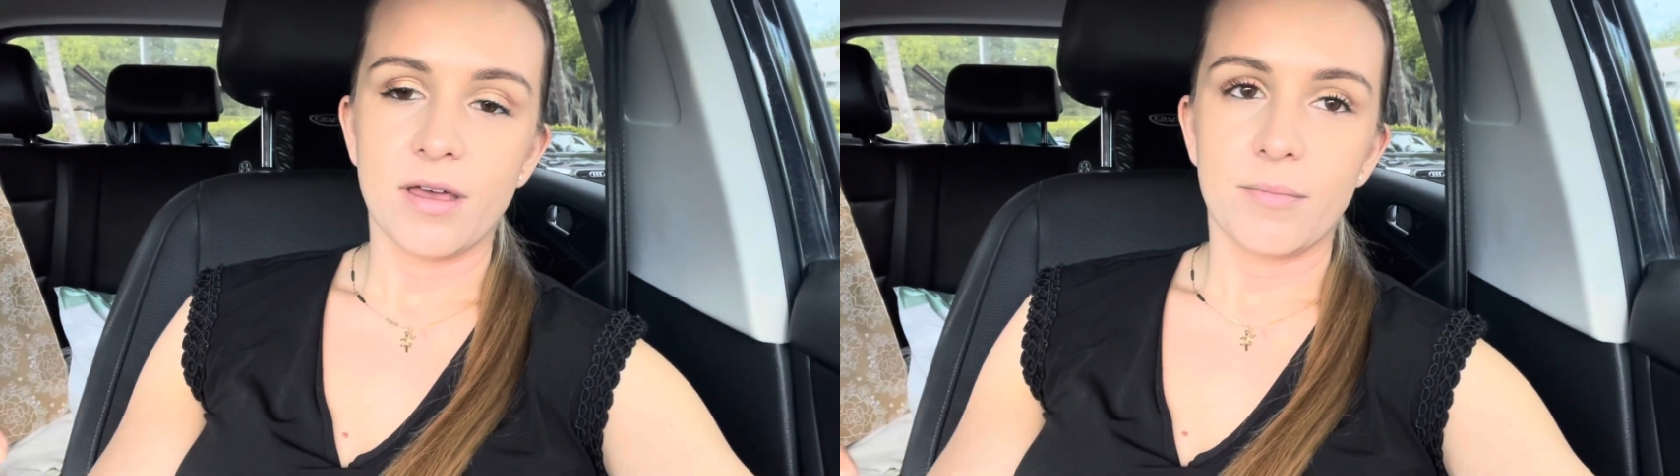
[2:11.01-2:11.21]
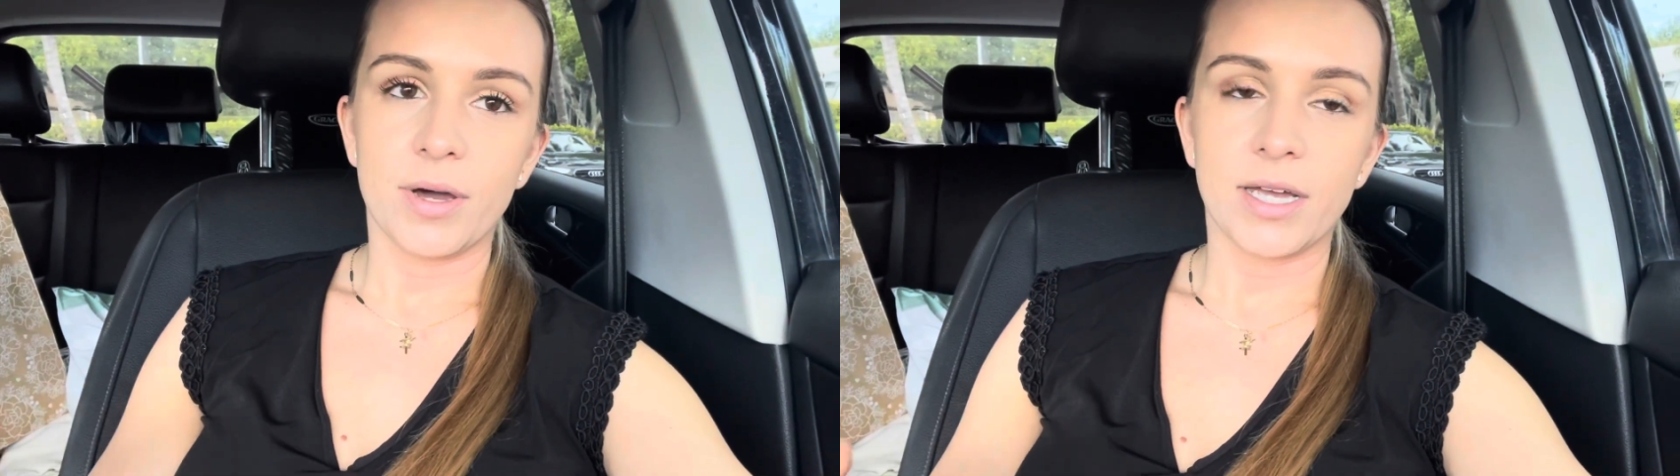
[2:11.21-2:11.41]

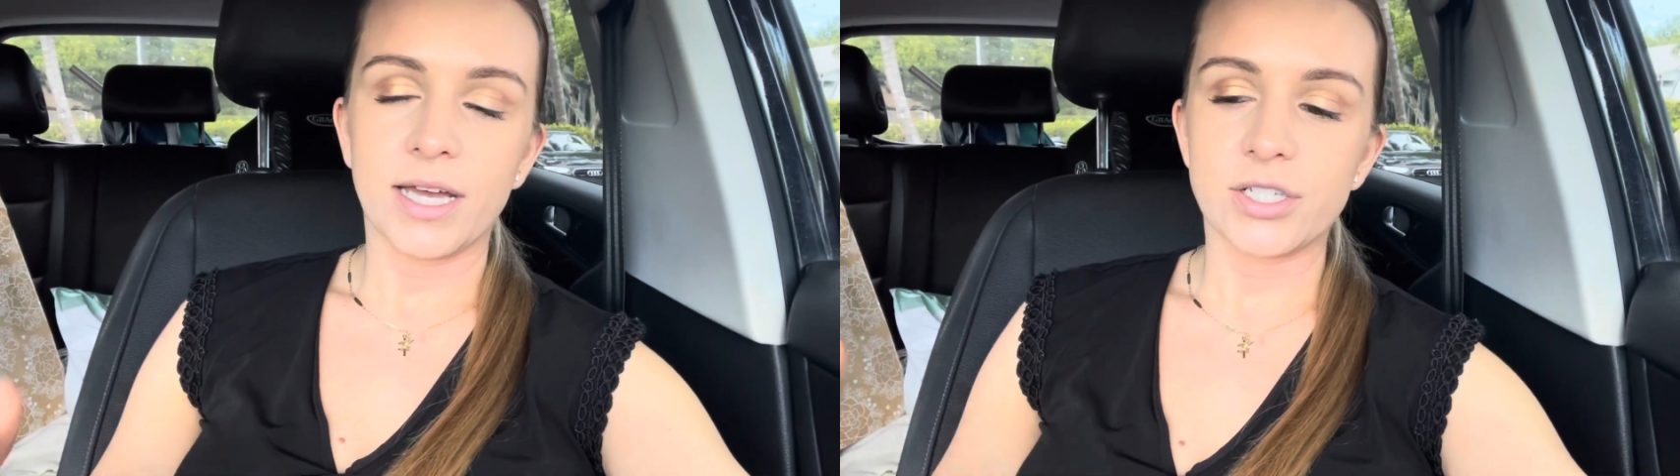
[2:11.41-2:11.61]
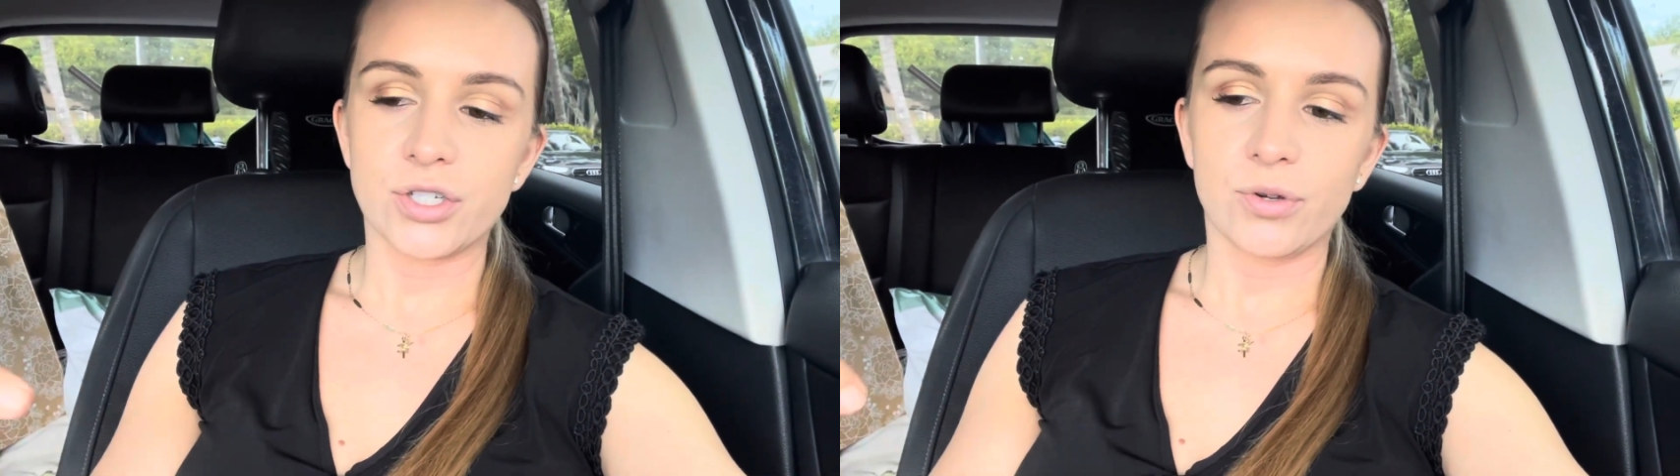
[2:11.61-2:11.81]
but
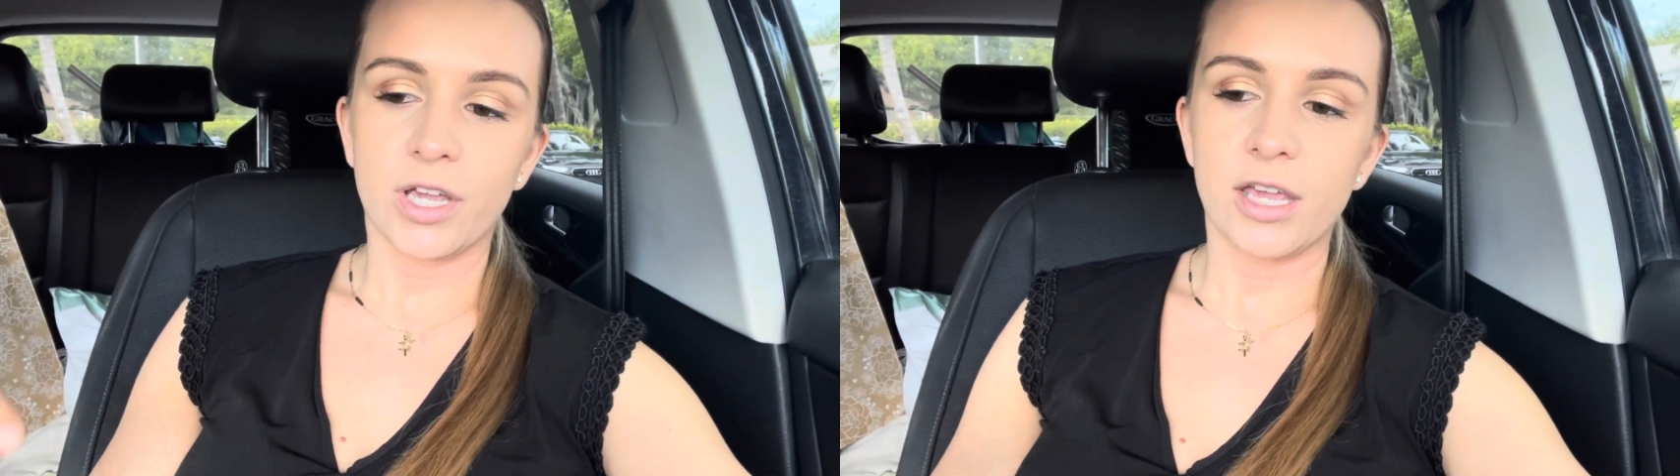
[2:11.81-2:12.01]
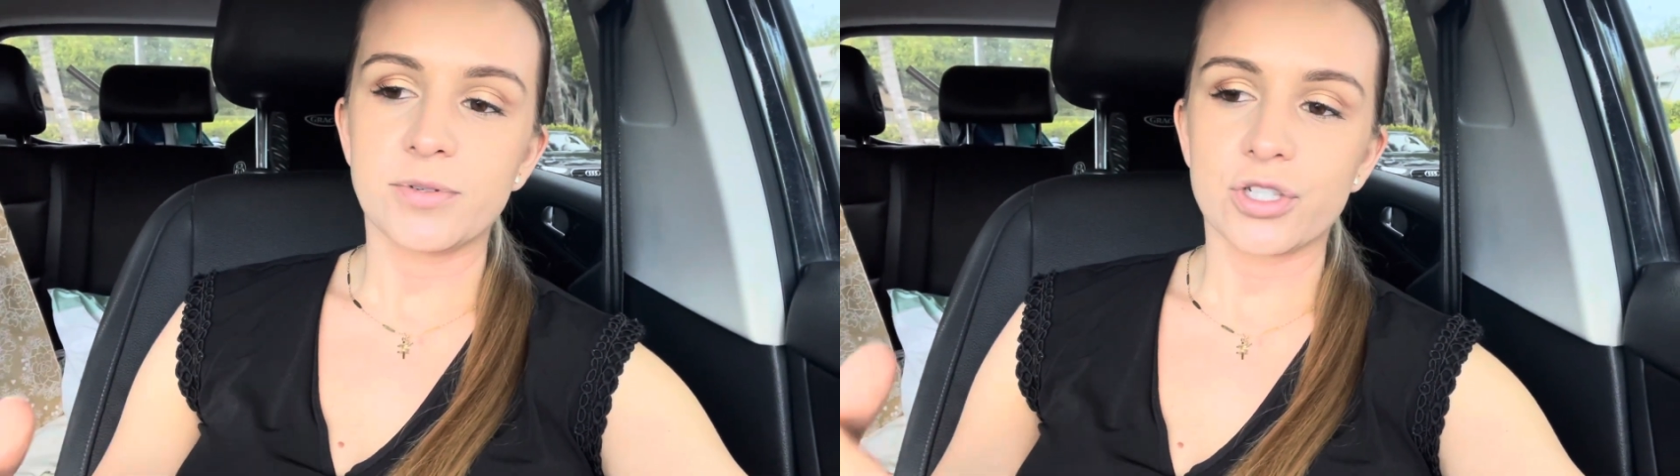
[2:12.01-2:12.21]
as you
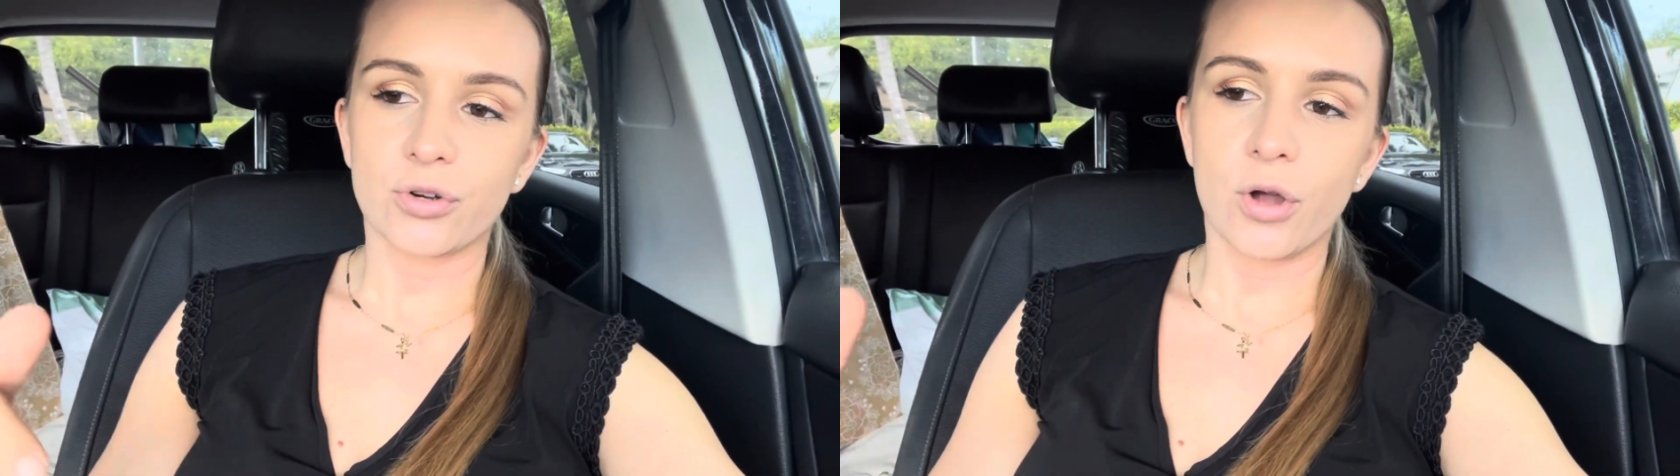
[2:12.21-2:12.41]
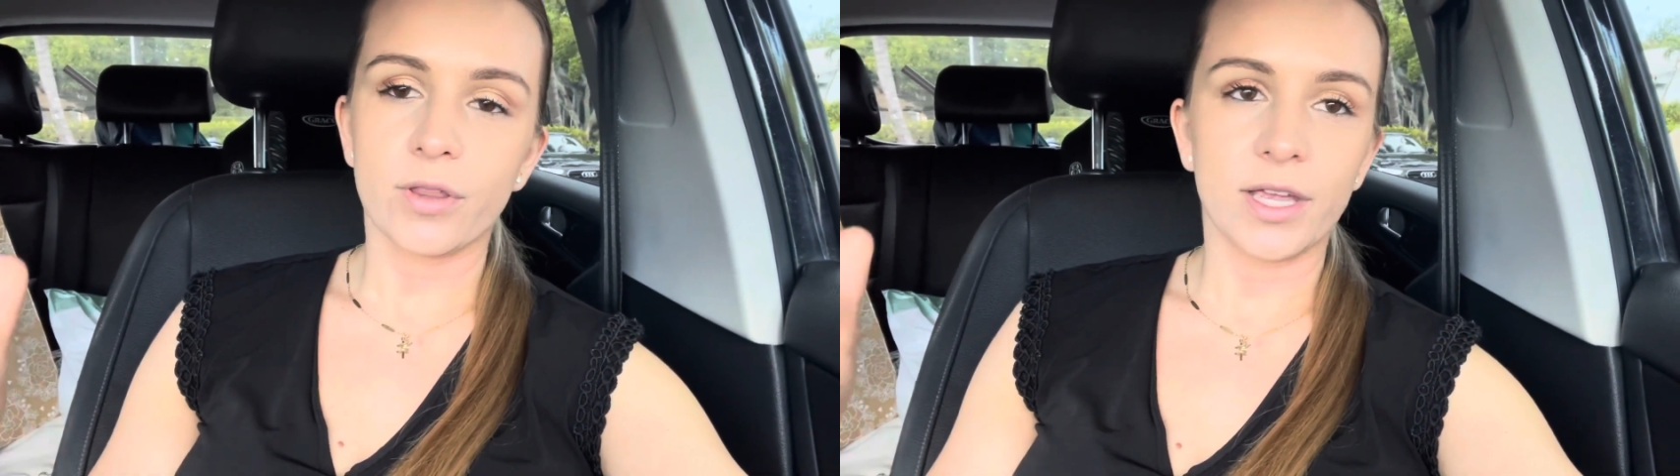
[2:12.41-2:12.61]
keep
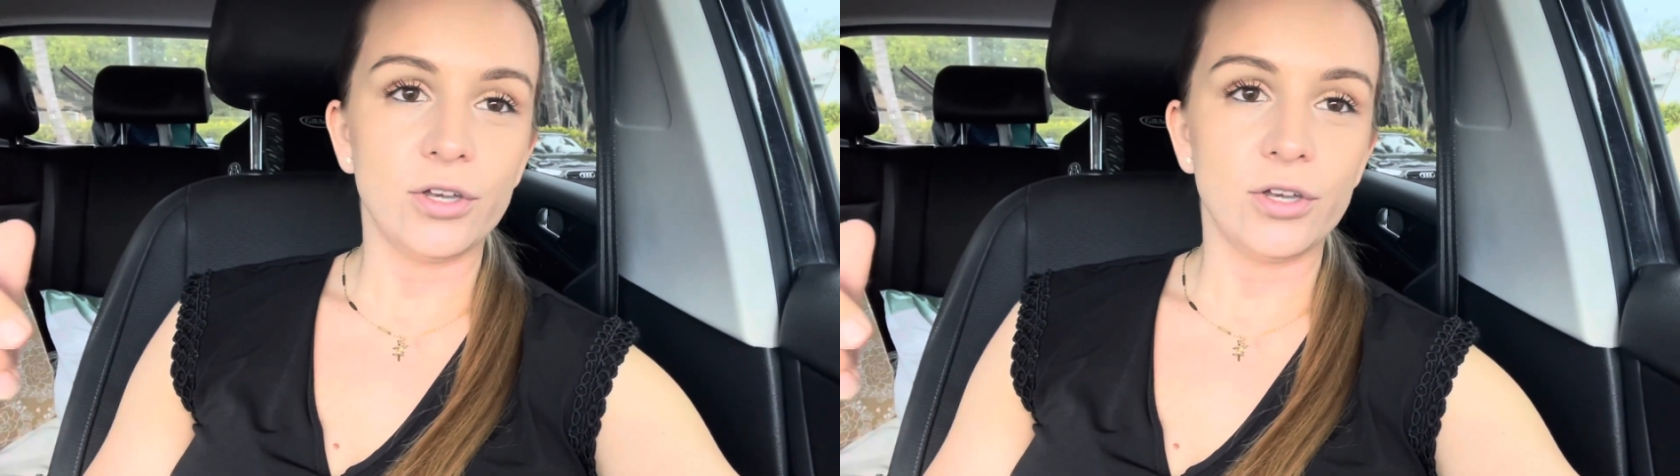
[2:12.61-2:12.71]
scrolling,